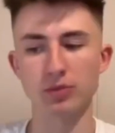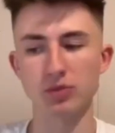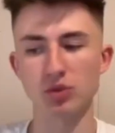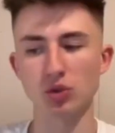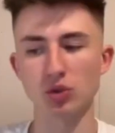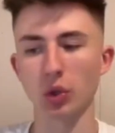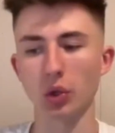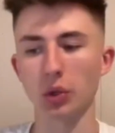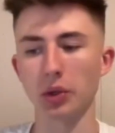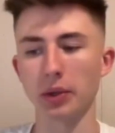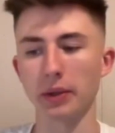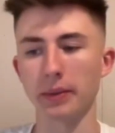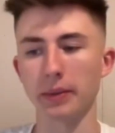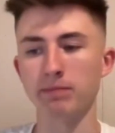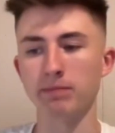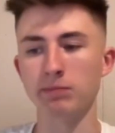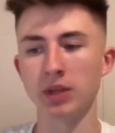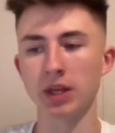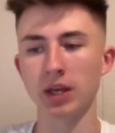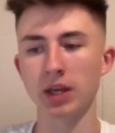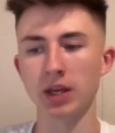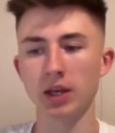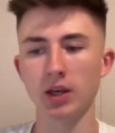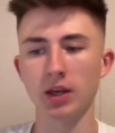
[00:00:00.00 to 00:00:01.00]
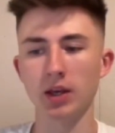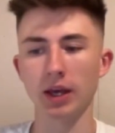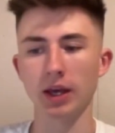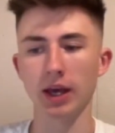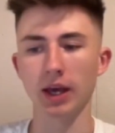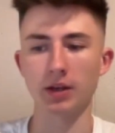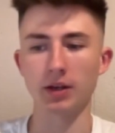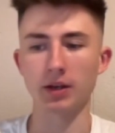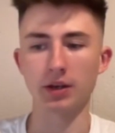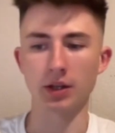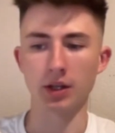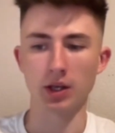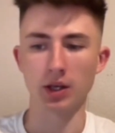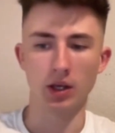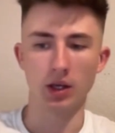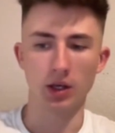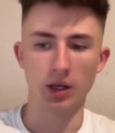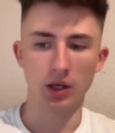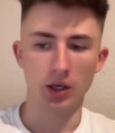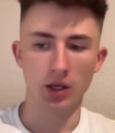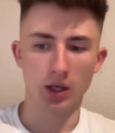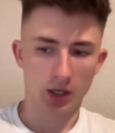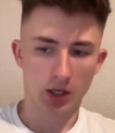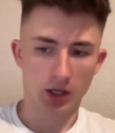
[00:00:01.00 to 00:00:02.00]
absolutely. And
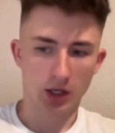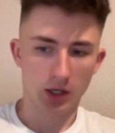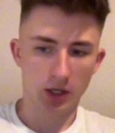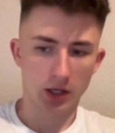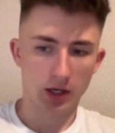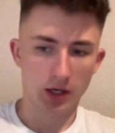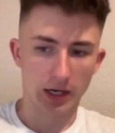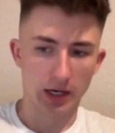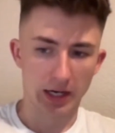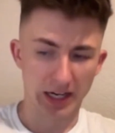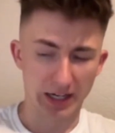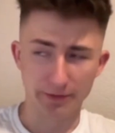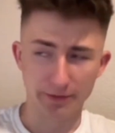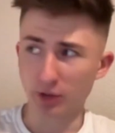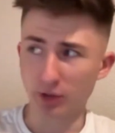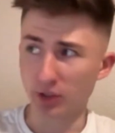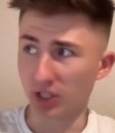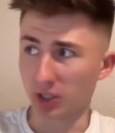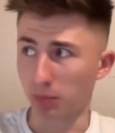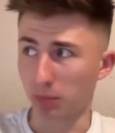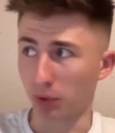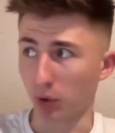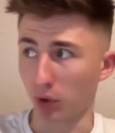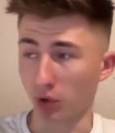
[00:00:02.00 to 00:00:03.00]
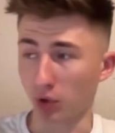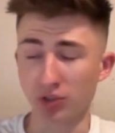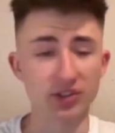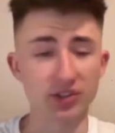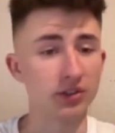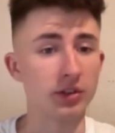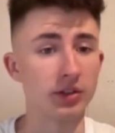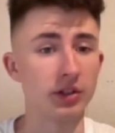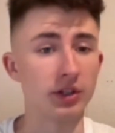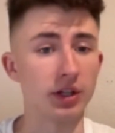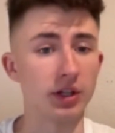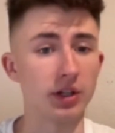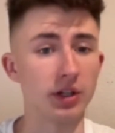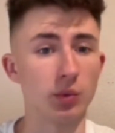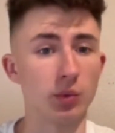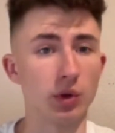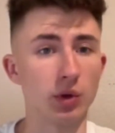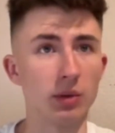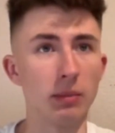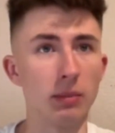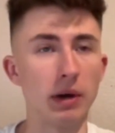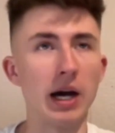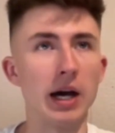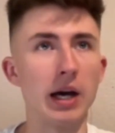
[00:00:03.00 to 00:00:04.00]
I feel like personally,
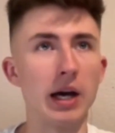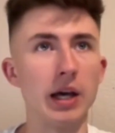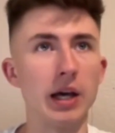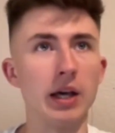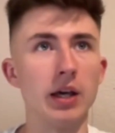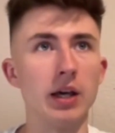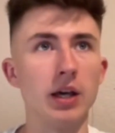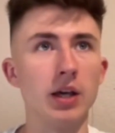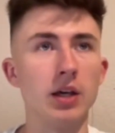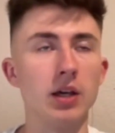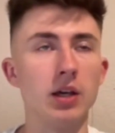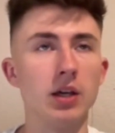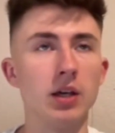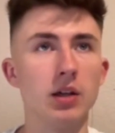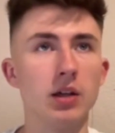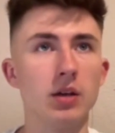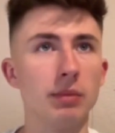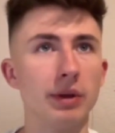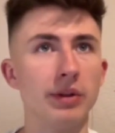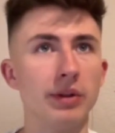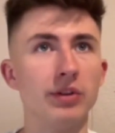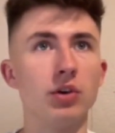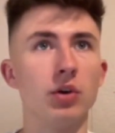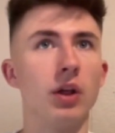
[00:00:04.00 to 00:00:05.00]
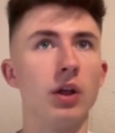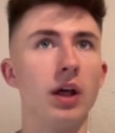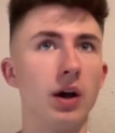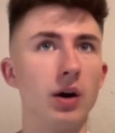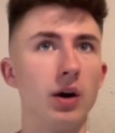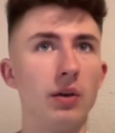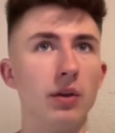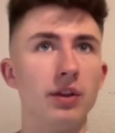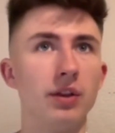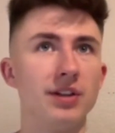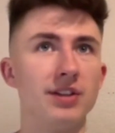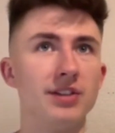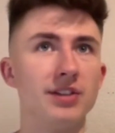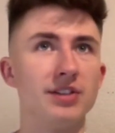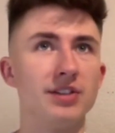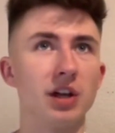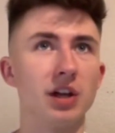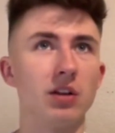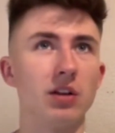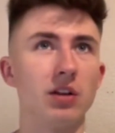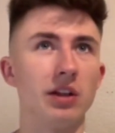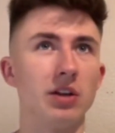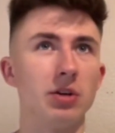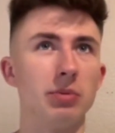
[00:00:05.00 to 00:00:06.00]
when my mental health is
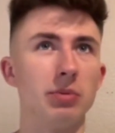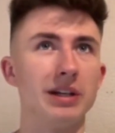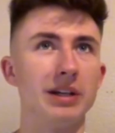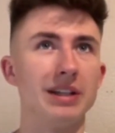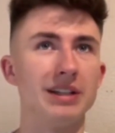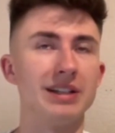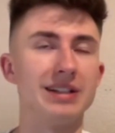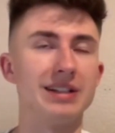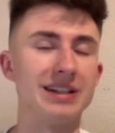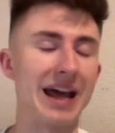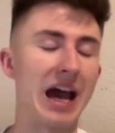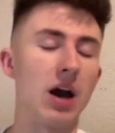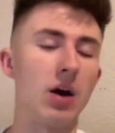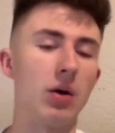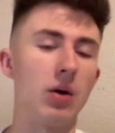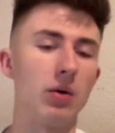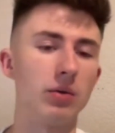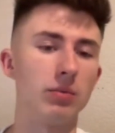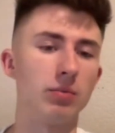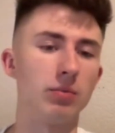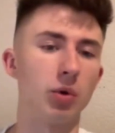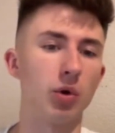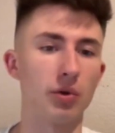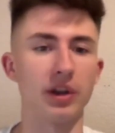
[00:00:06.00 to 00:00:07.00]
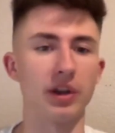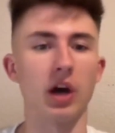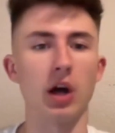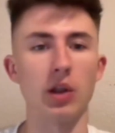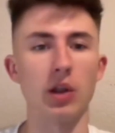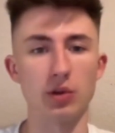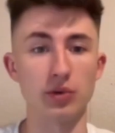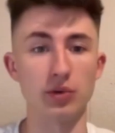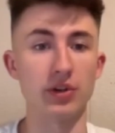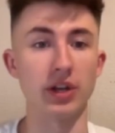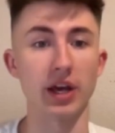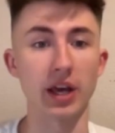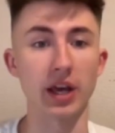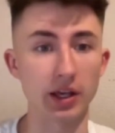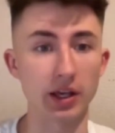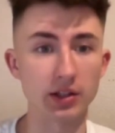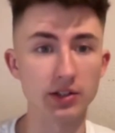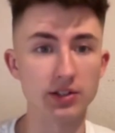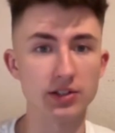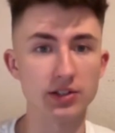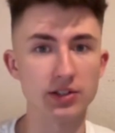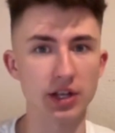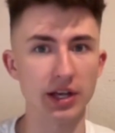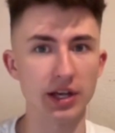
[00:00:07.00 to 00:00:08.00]
a little bit down more than other
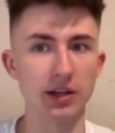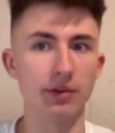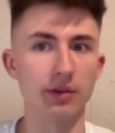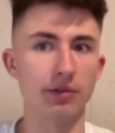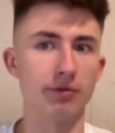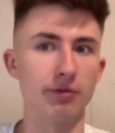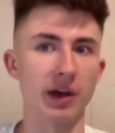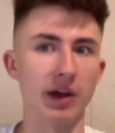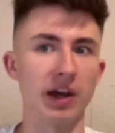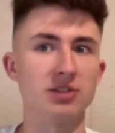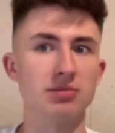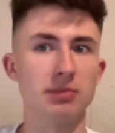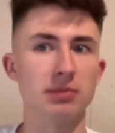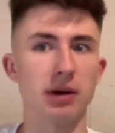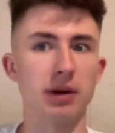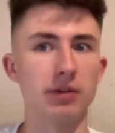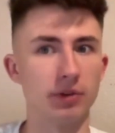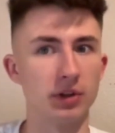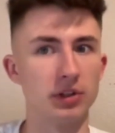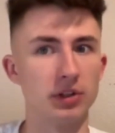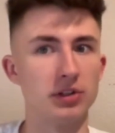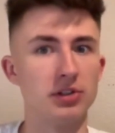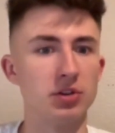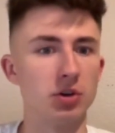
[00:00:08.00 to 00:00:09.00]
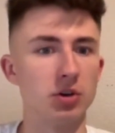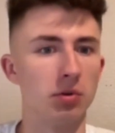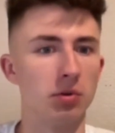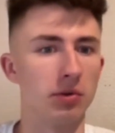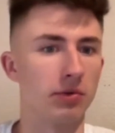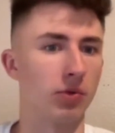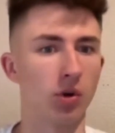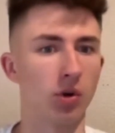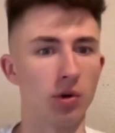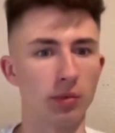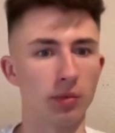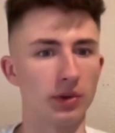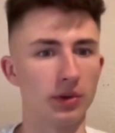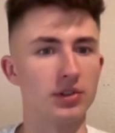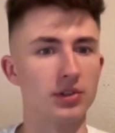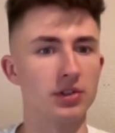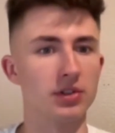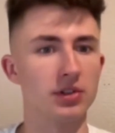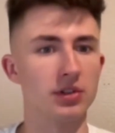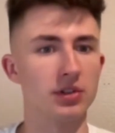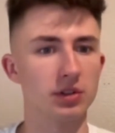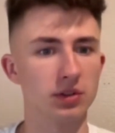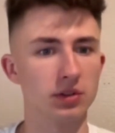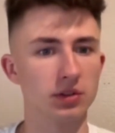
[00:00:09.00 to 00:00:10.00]
days, it affects my physical
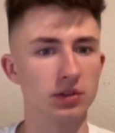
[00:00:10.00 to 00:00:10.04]
performance,